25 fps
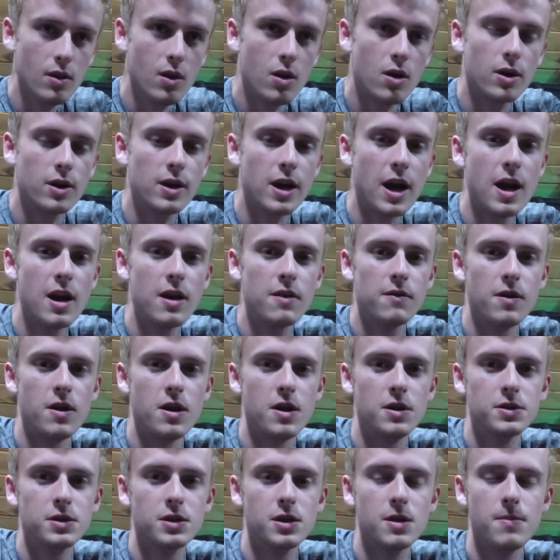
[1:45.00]
are kind of
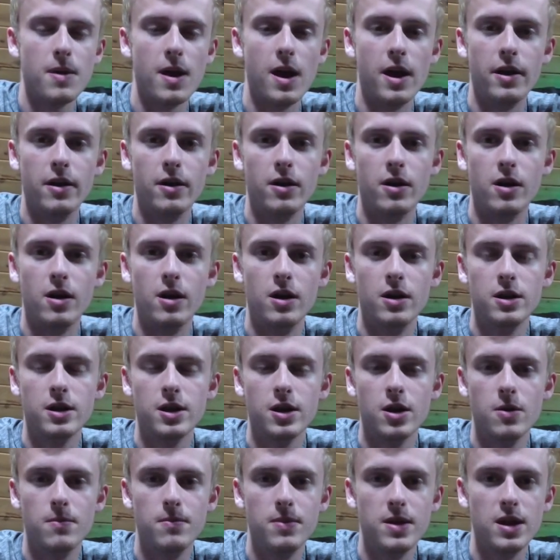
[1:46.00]
also dependent on,
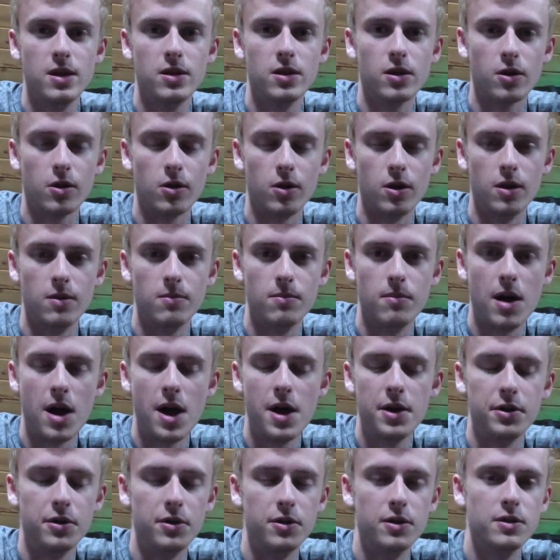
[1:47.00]
being the current
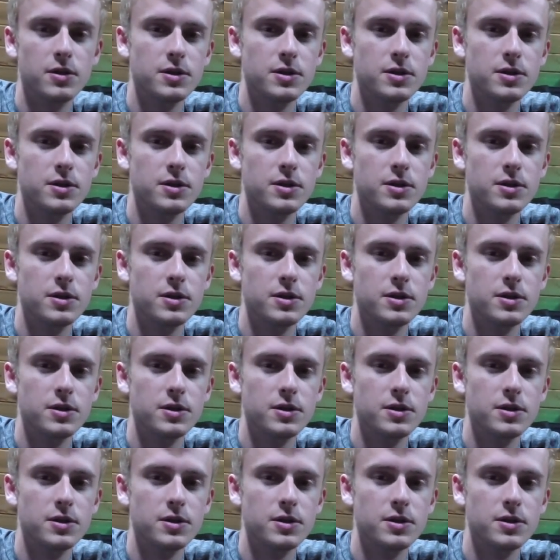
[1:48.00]
model.